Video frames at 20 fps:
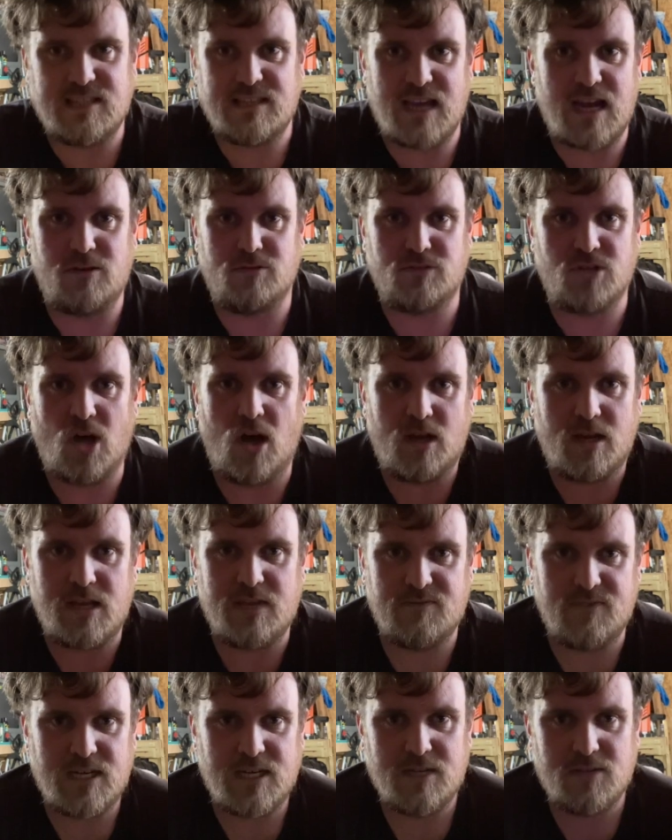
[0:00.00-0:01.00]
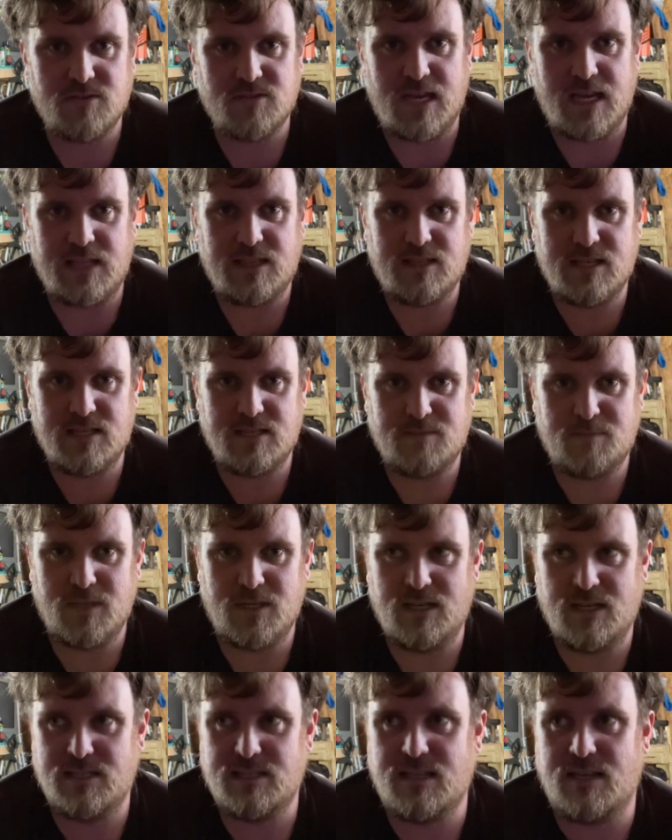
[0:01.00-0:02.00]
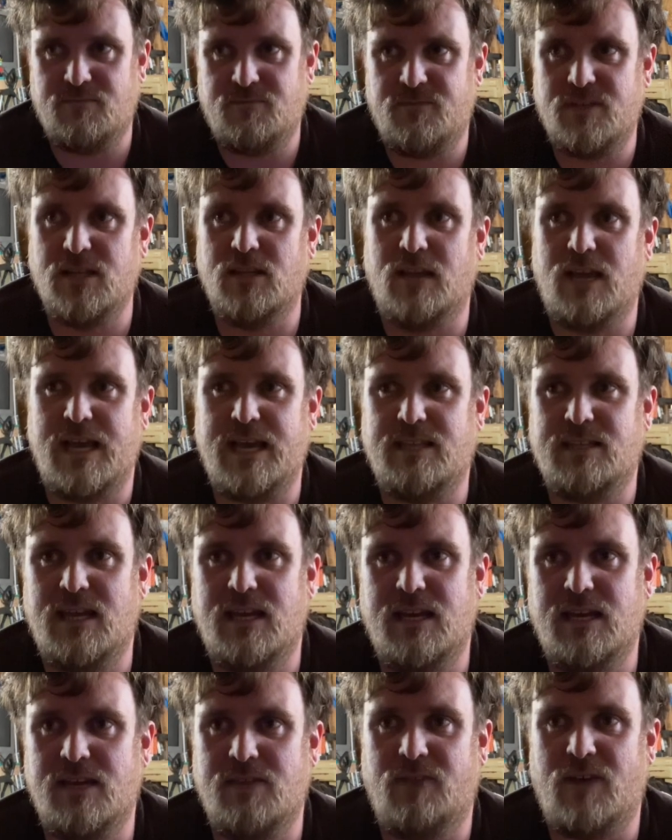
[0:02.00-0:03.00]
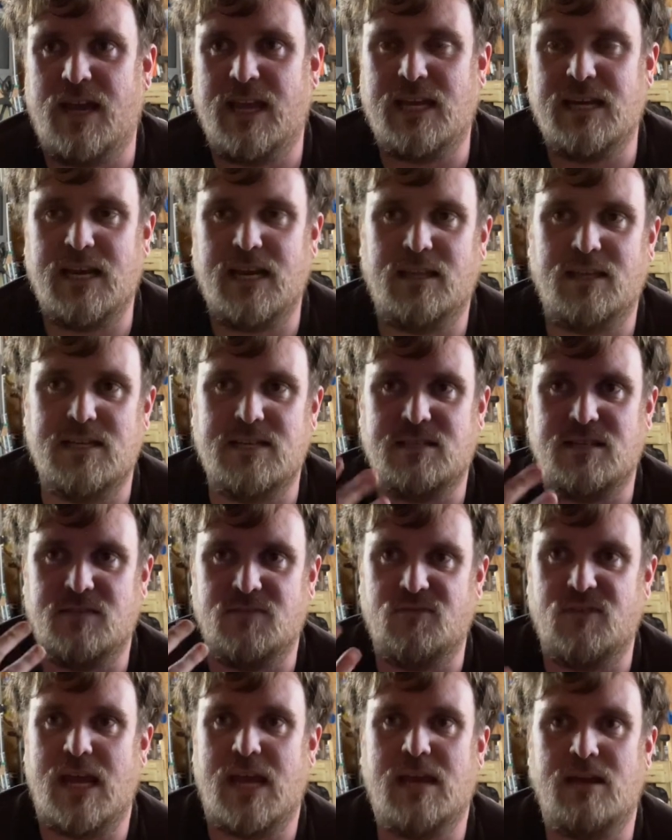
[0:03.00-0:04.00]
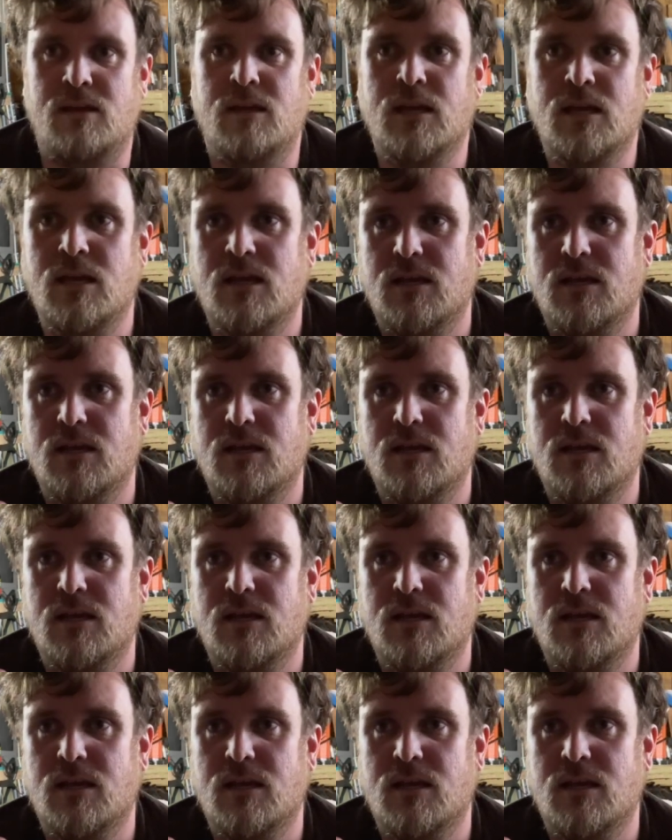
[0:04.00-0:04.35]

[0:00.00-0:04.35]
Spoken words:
down talking videos like this because I feel like that if I can at least convey